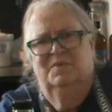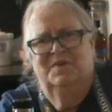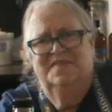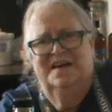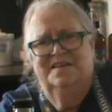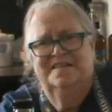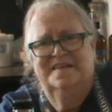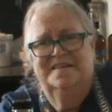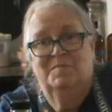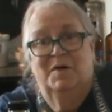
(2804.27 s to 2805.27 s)
what the hell is
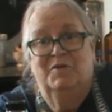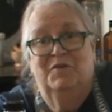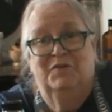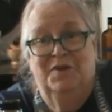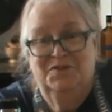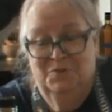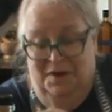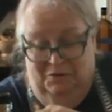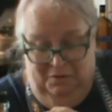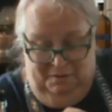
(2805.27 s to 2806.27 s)
this in my
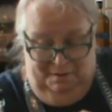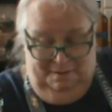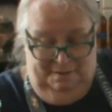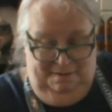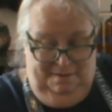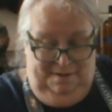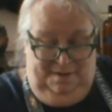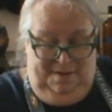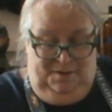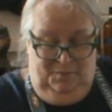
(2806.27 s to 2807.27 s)
refrigerator?
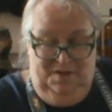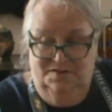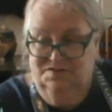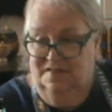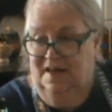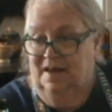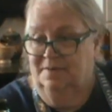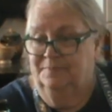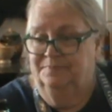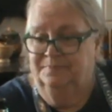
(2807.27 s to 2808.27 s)
We all do
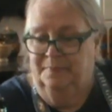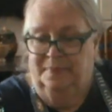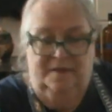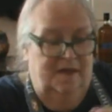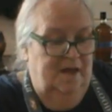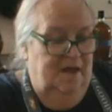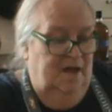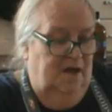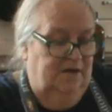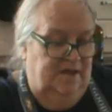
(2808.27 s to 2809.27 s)
that.
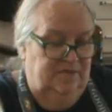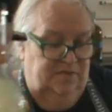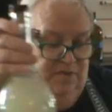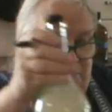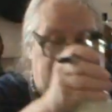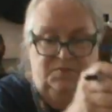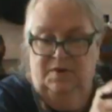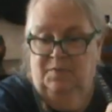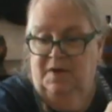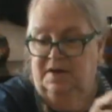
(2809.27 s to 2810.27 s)
Okay, so there's pear
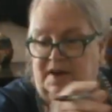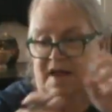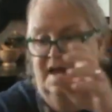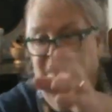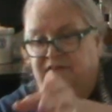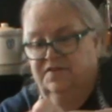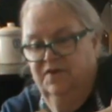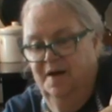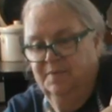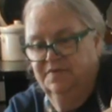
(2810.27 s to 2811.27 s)
21. These
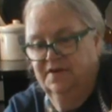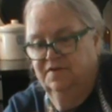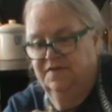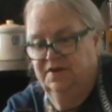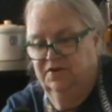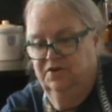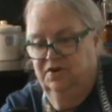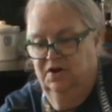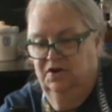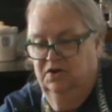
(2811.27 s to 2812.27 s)
are apple cider vinegar
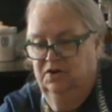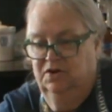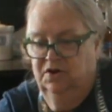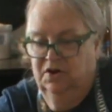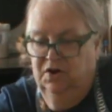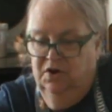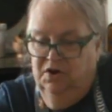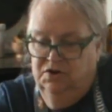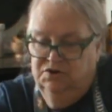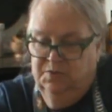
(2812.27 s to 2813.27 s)

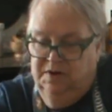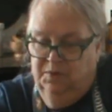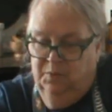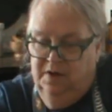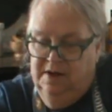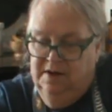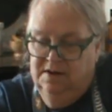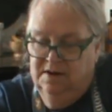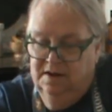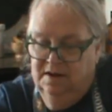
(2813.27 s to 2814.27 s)

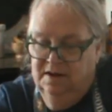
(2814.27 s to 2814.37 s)
21.